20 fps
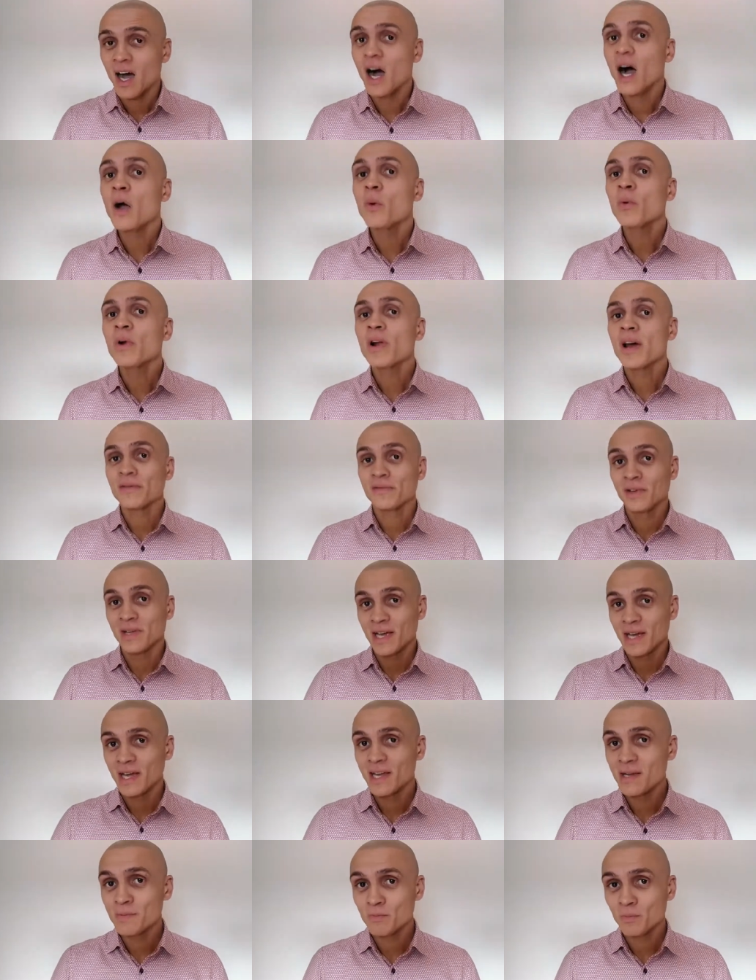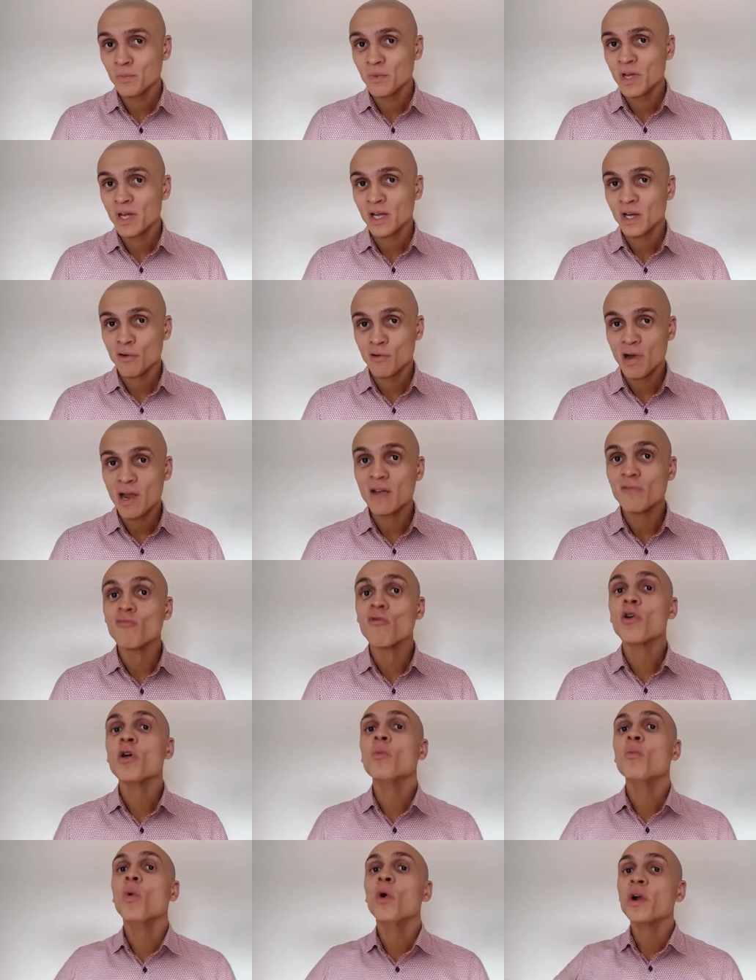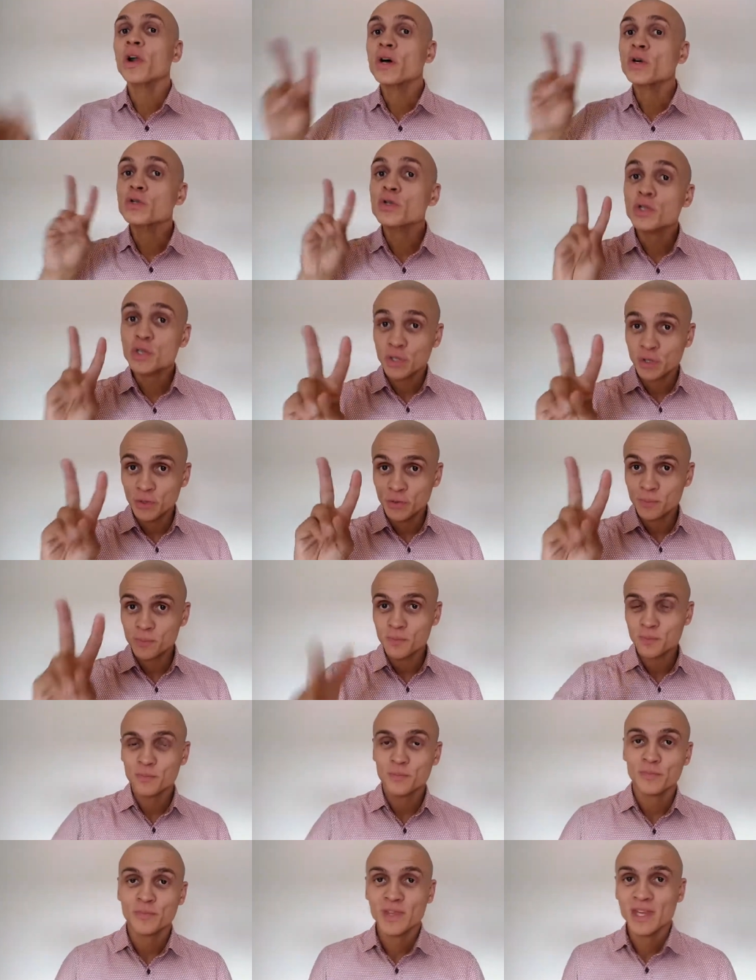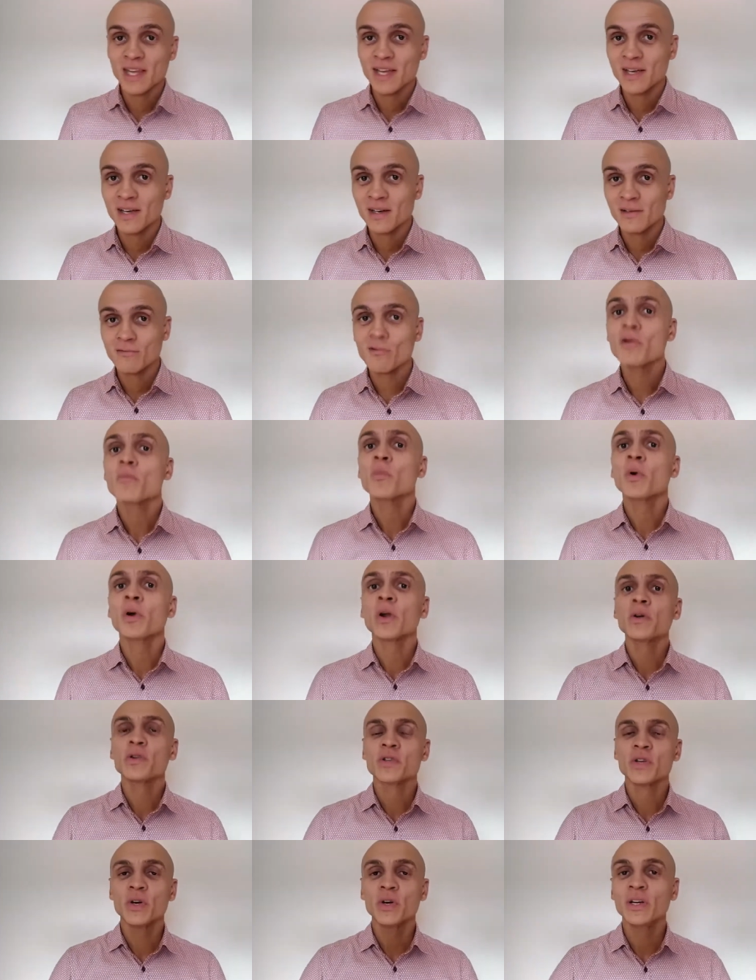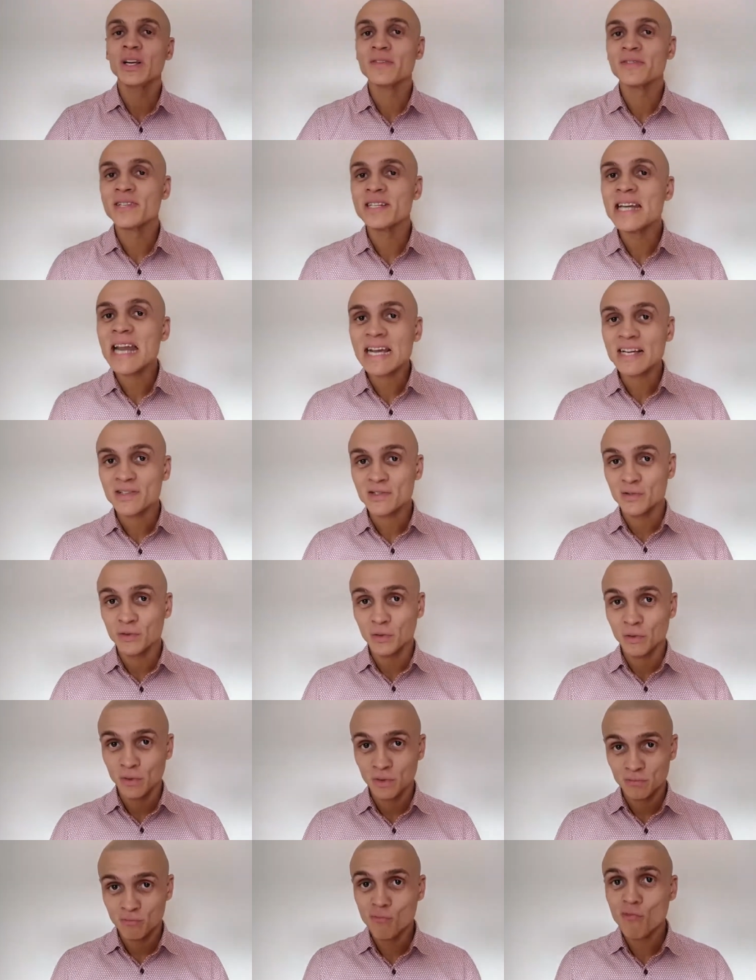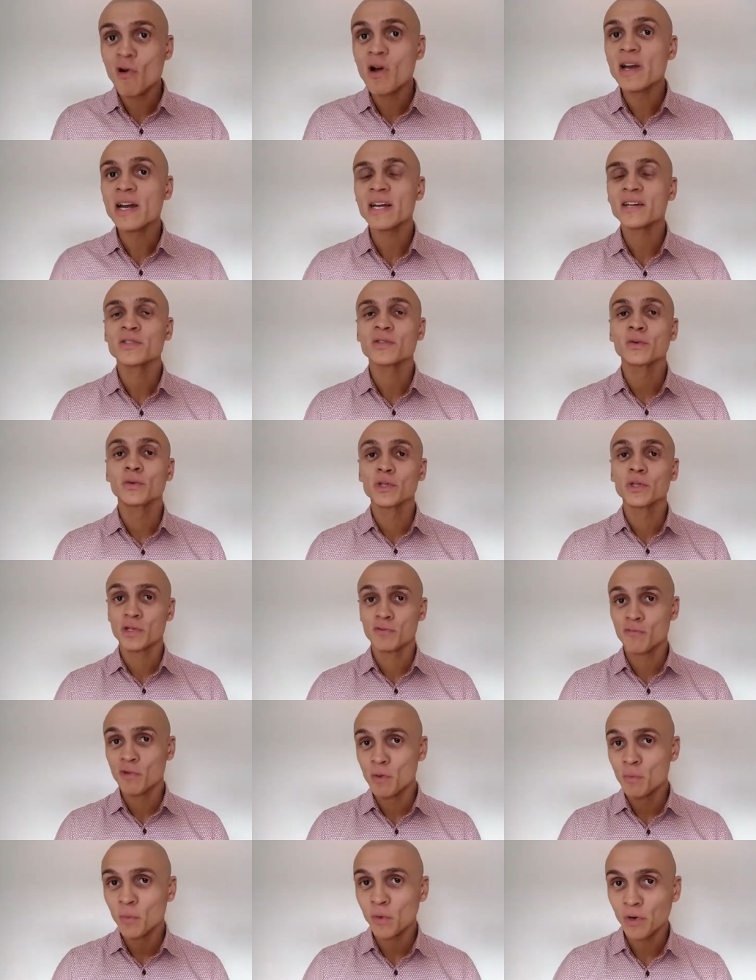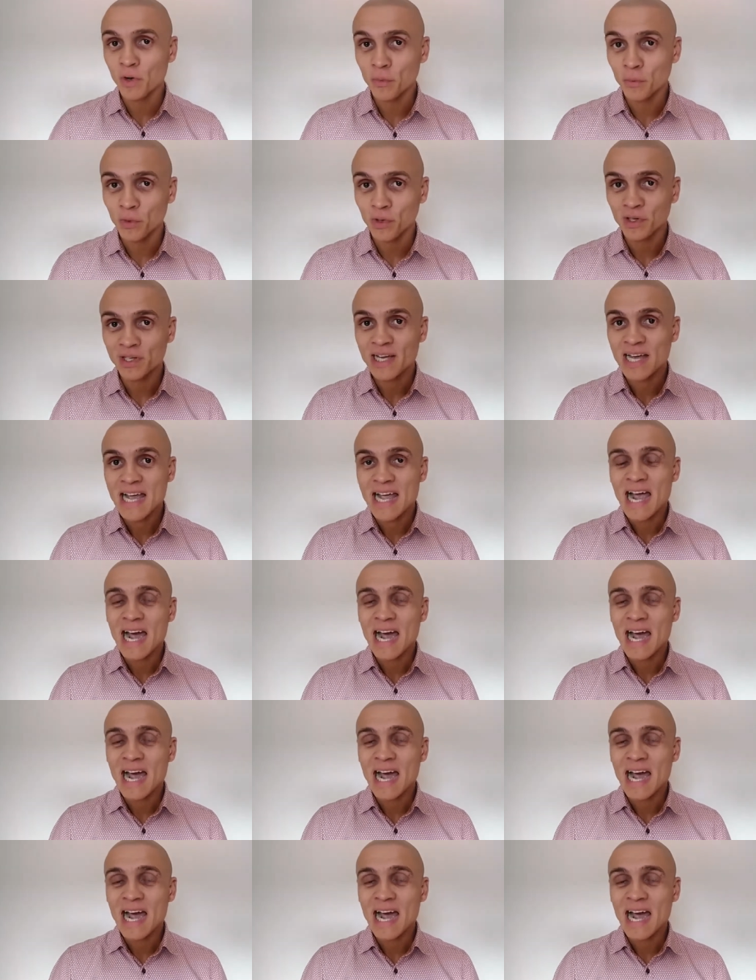I want to advocate creating Room 102, Room 102 lives next door, right next door to room 101,